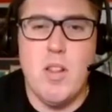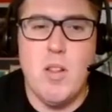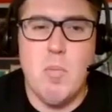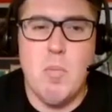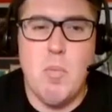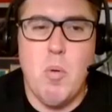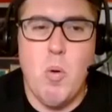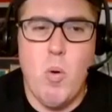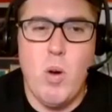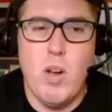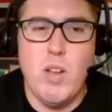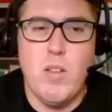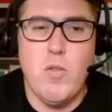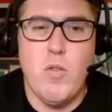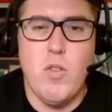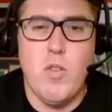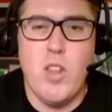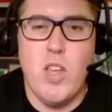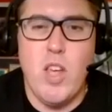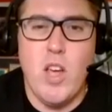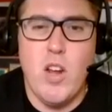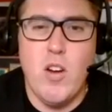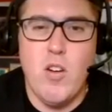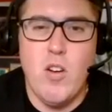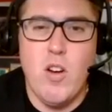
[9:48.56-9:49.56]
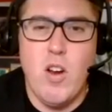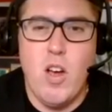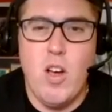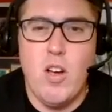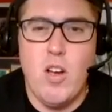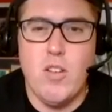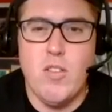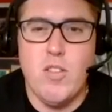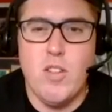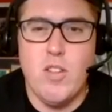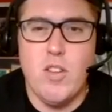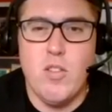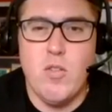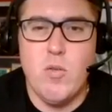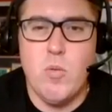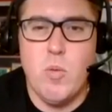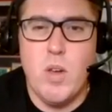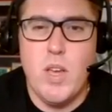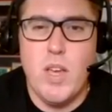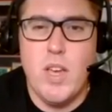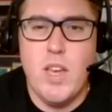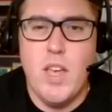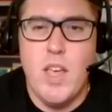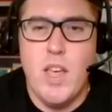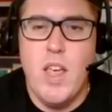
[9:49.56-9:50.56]
the points for the underdogs this
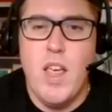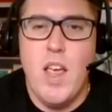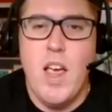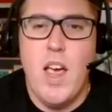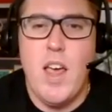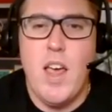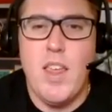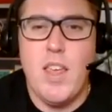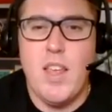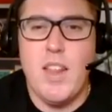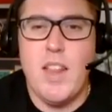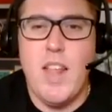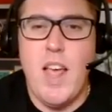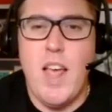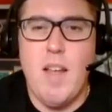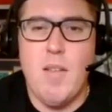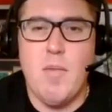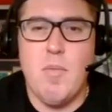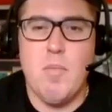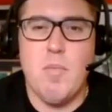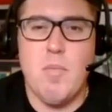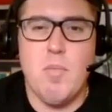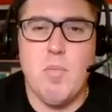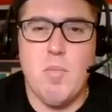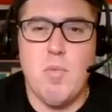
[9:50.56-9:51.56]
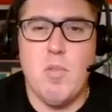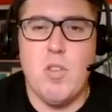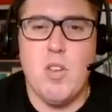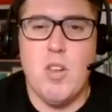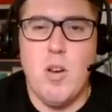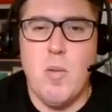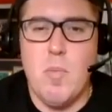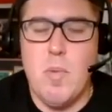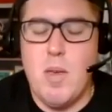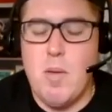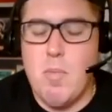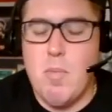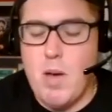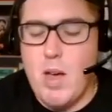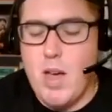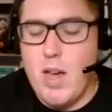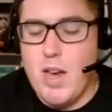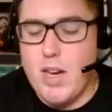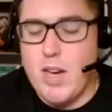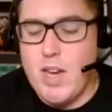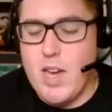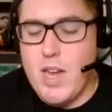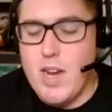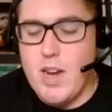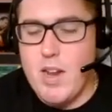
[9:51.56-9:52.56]
week. I think that's going to be
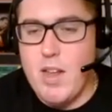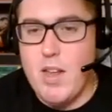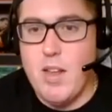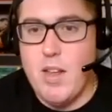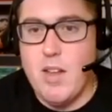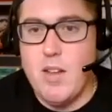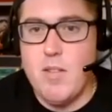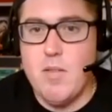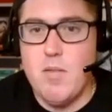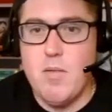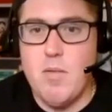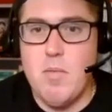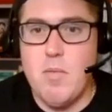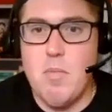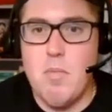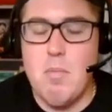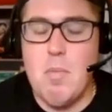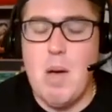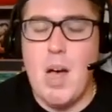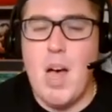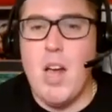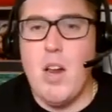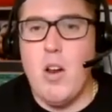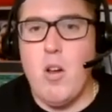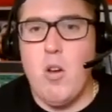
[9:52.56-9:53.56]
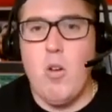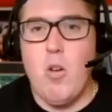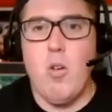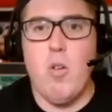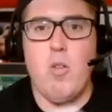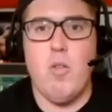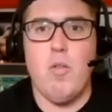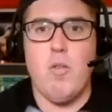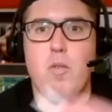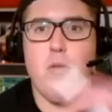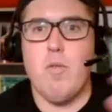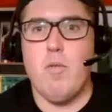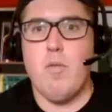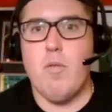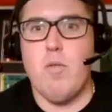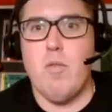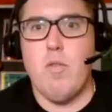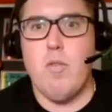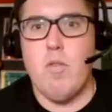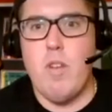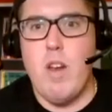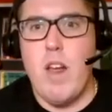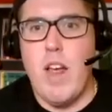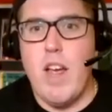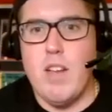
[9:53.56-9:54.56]
my kind of model
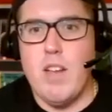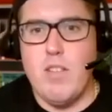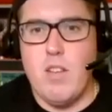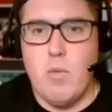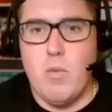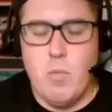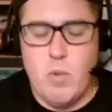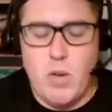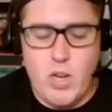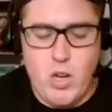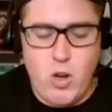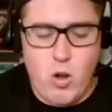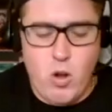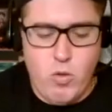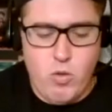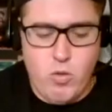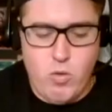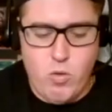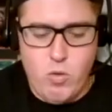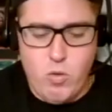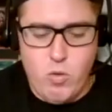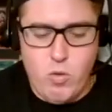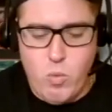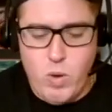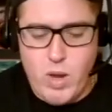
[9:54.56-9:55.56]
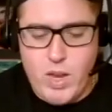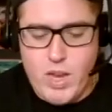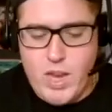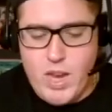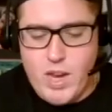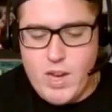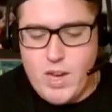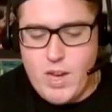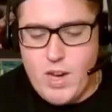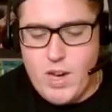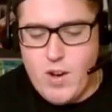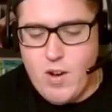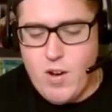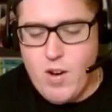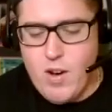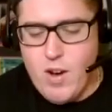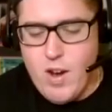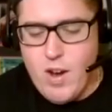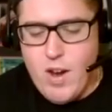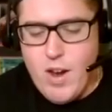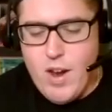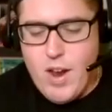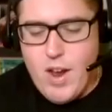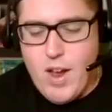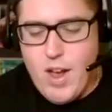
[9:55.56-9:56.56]
as we go through the weekend here.
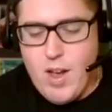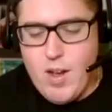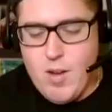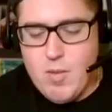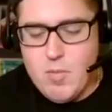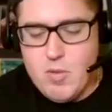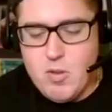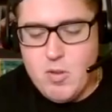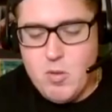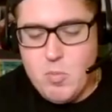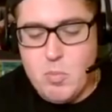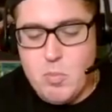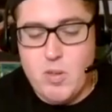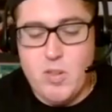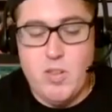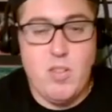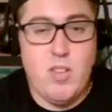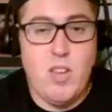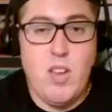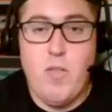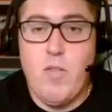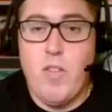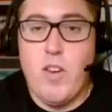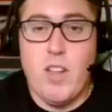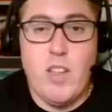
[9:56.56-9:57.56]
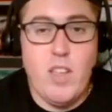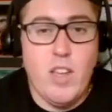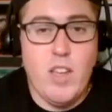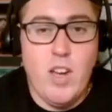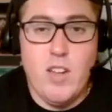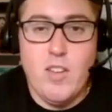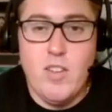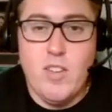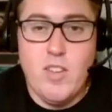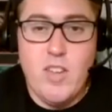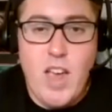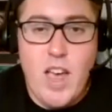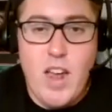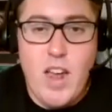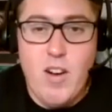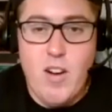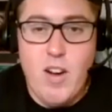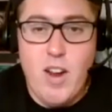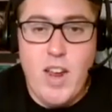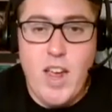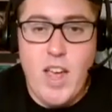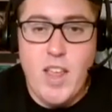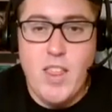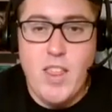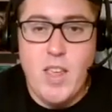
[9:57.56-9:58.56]
Specifically on
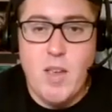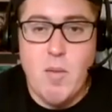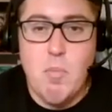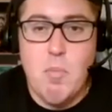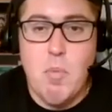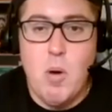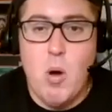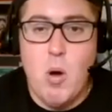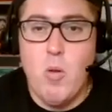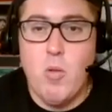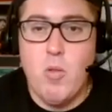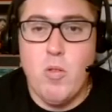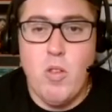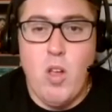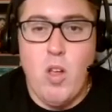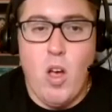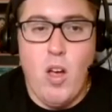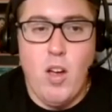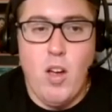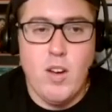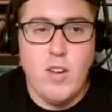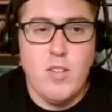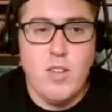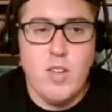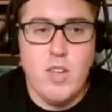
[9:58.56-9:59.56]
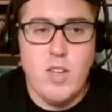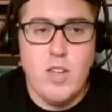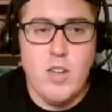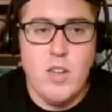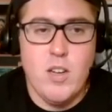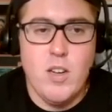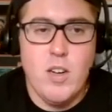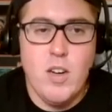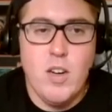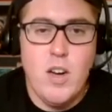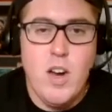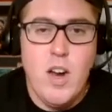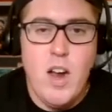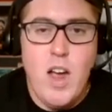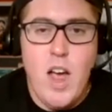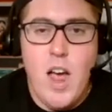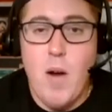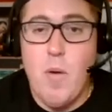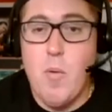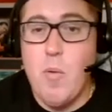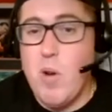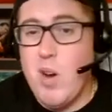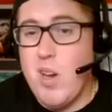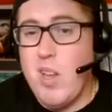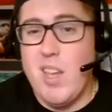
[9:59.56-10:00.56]
Saturday, I think both dogs here. I
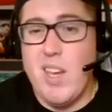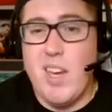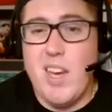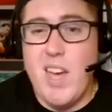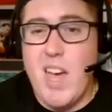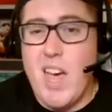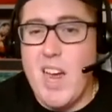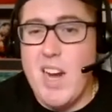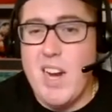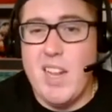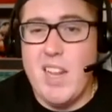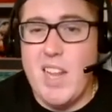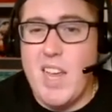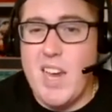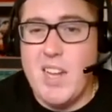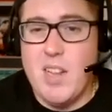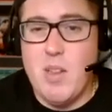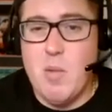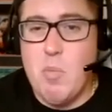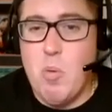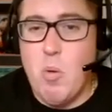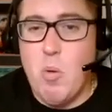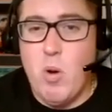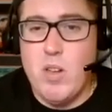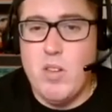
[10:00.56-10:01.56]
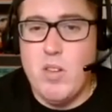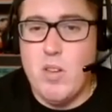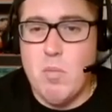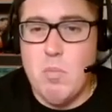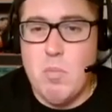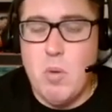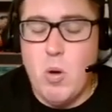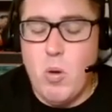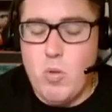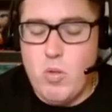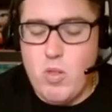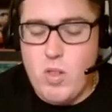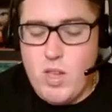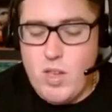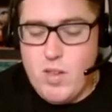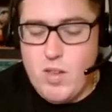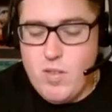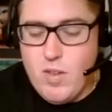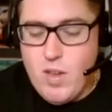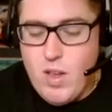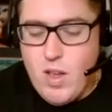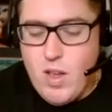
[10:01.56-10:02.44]
really kind of like the points on both these.